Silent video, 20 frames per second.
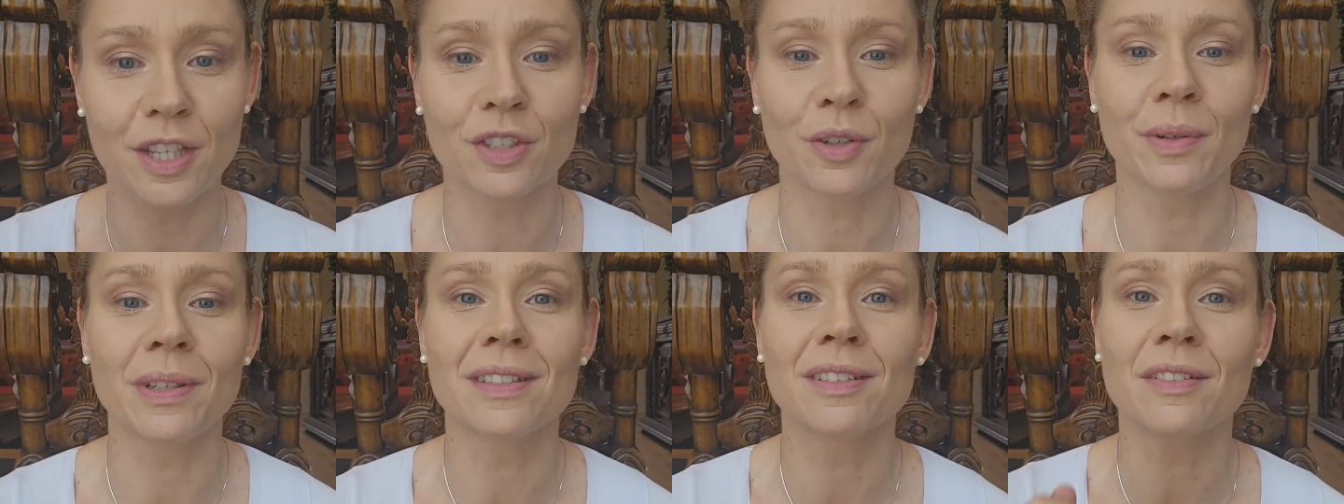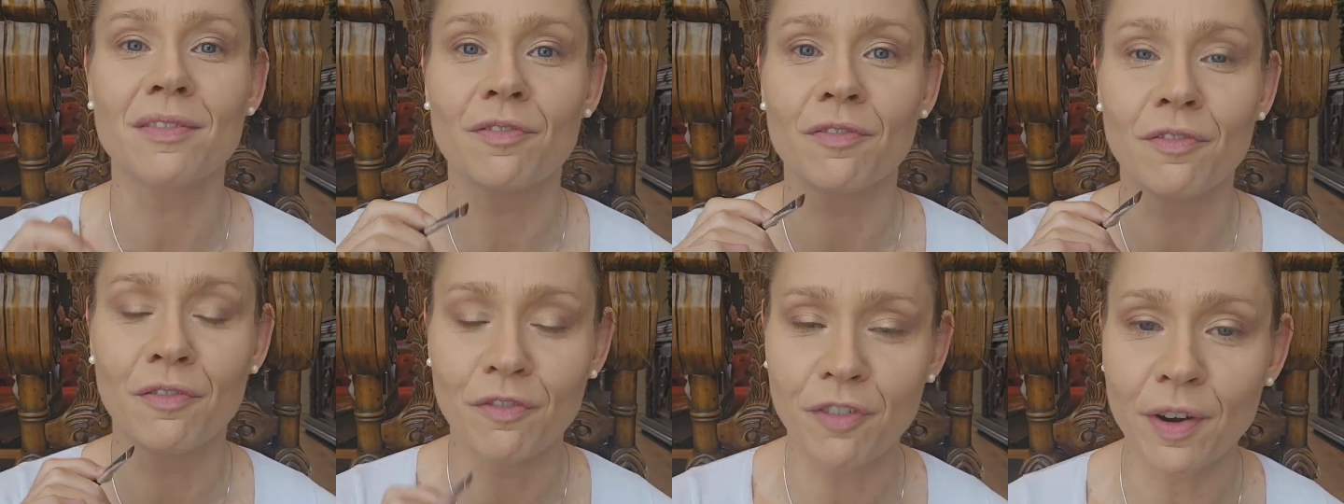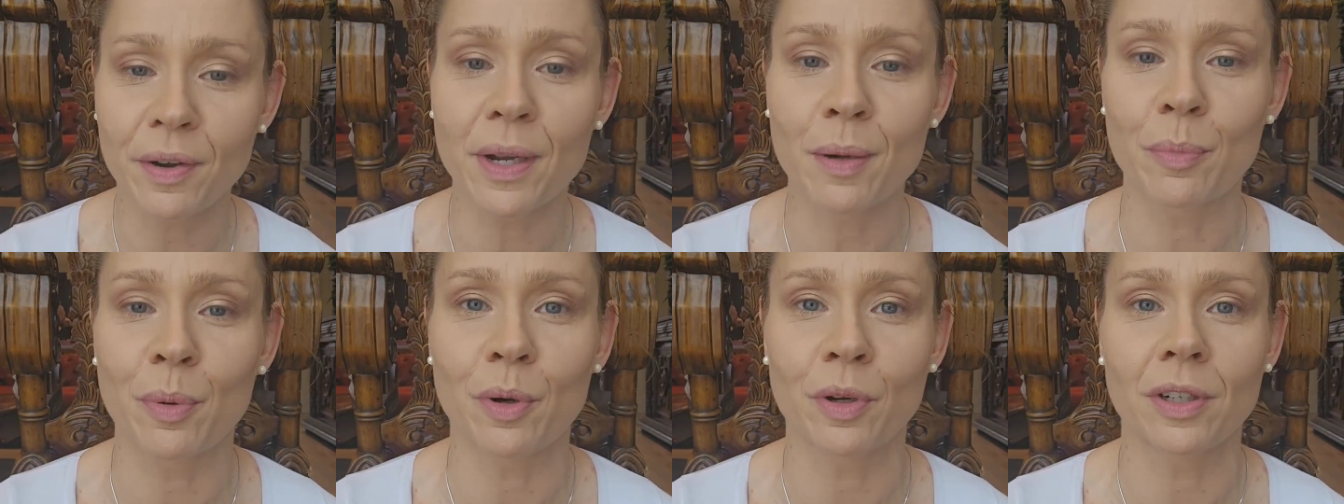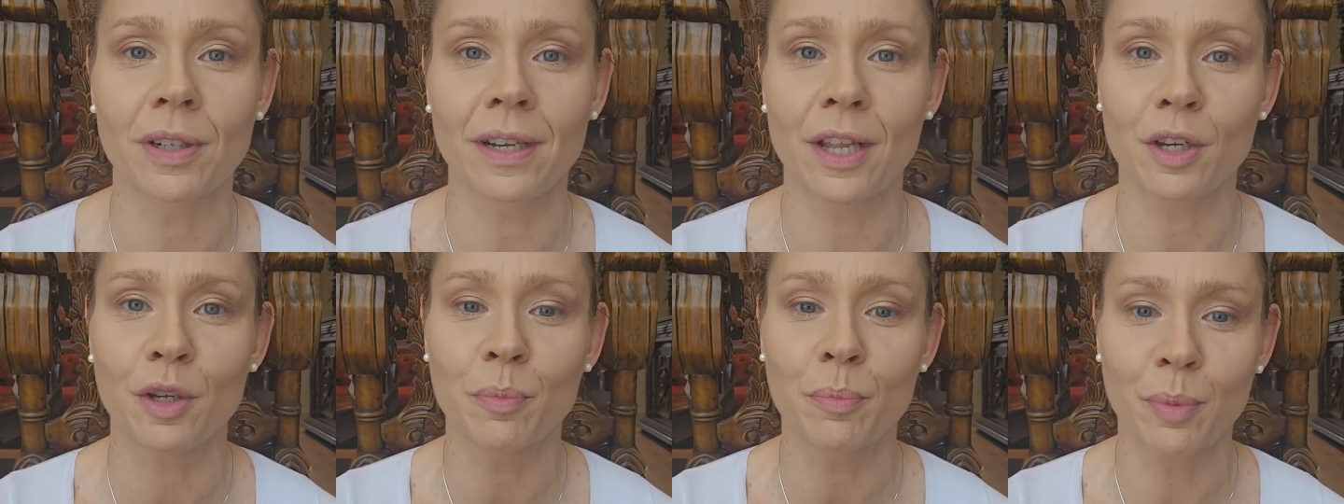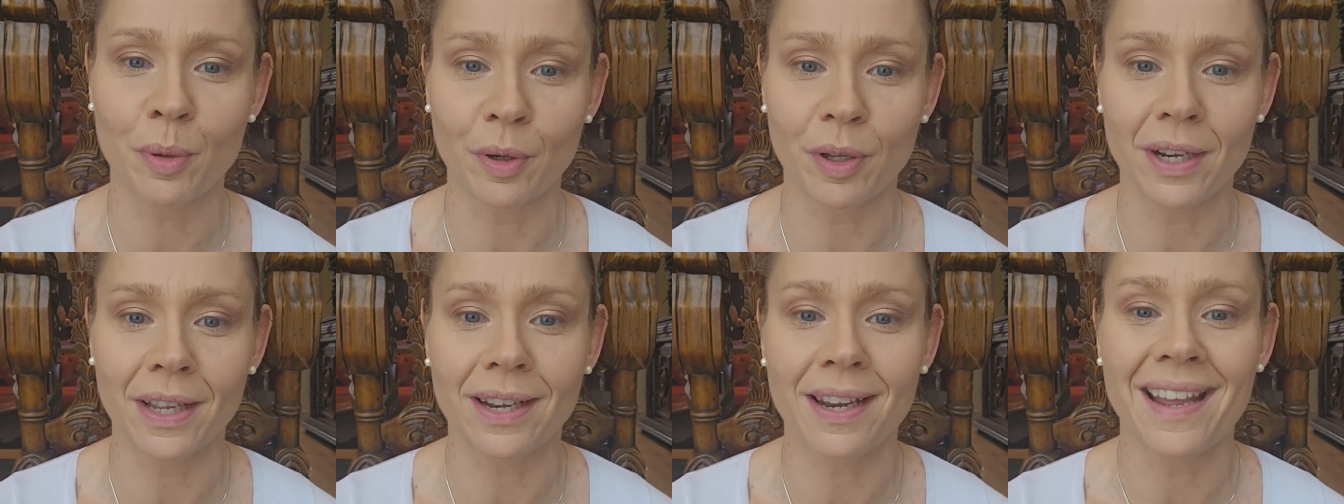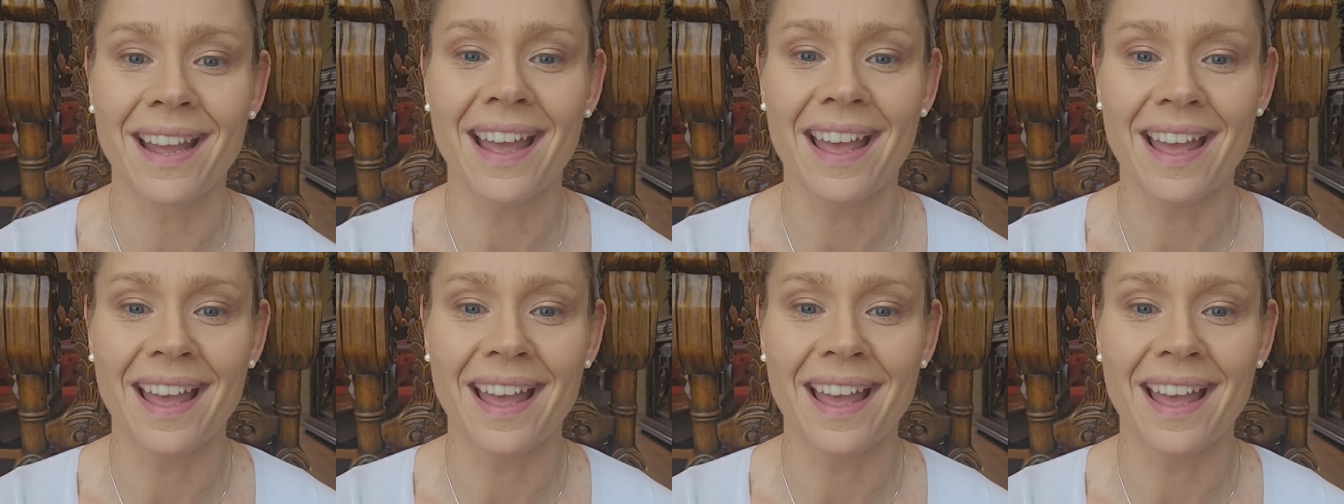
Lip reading: So it's very important that you put it